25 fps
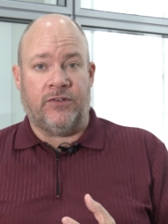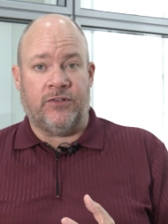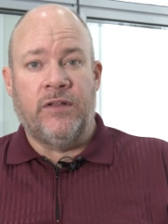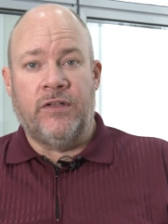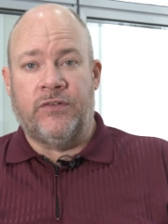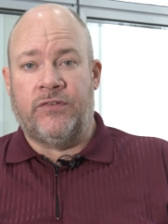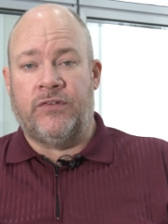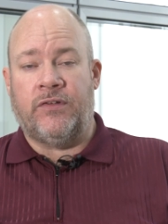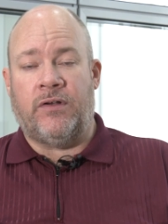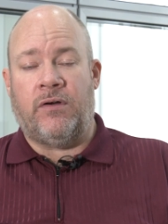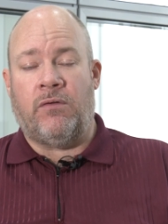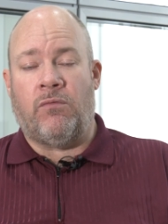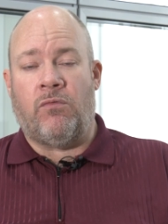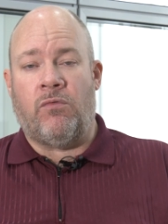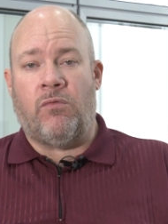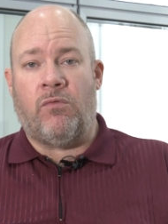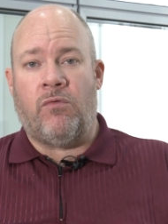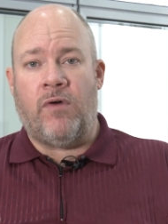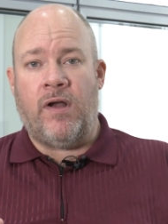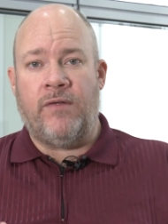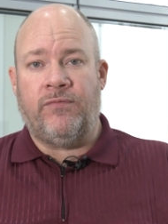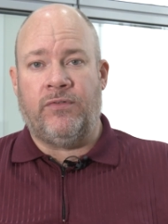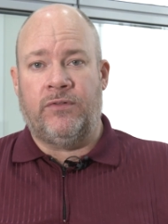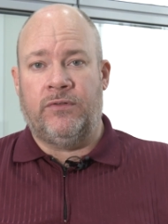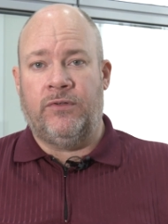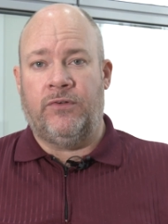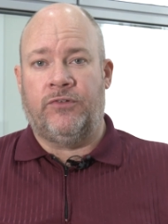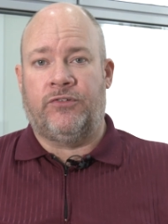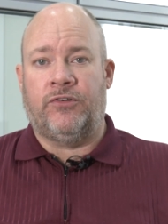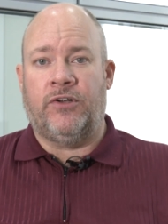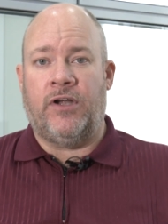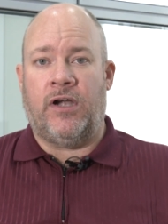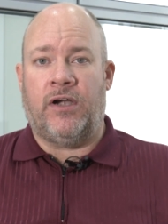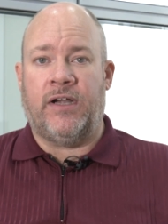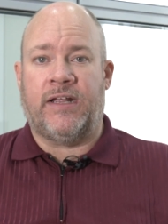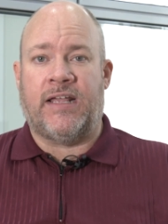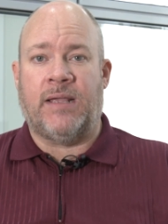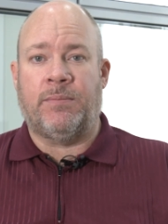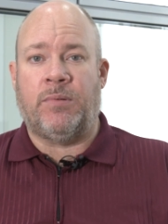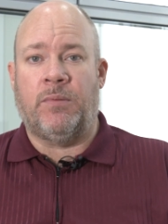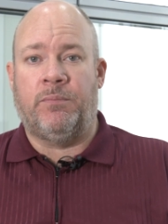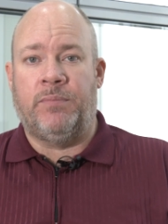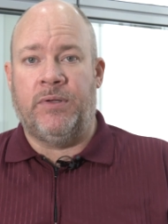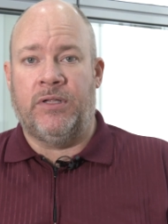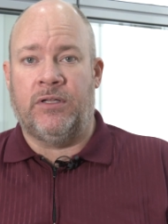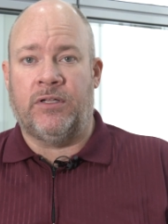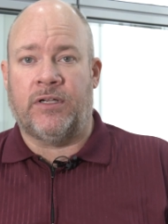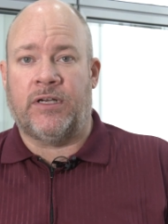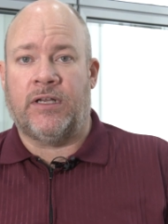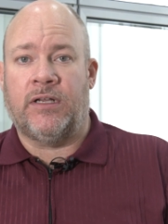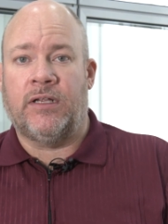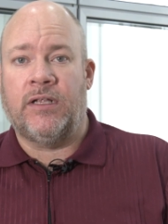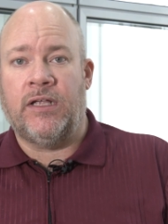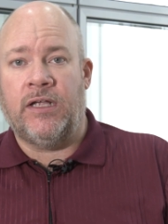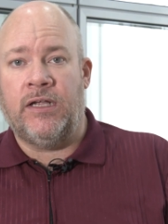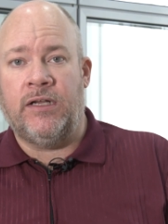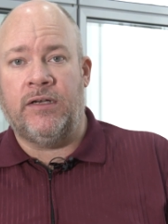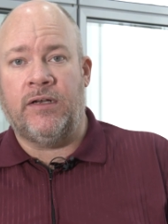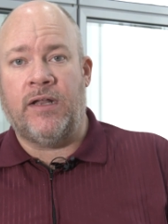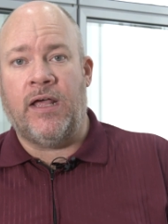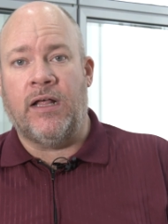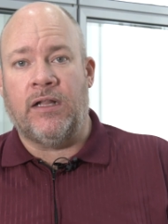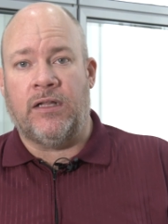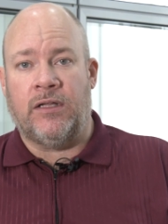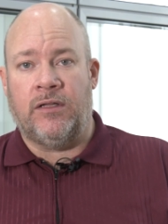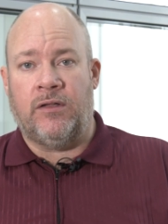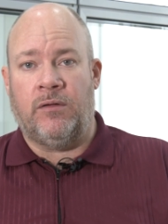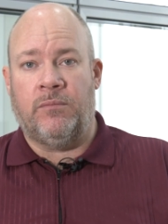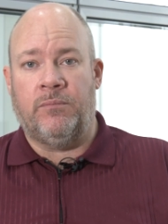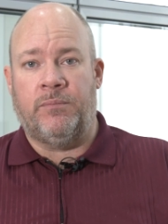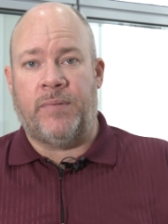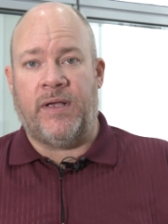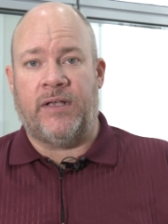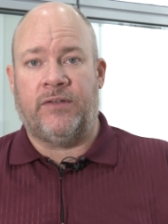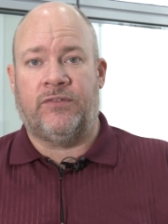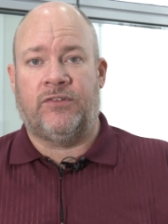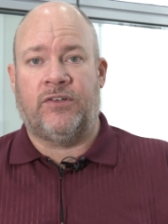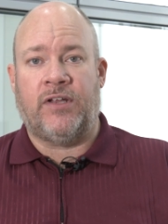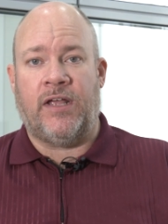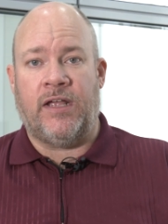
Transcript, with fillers: This is a revolutionary capability in LLM-based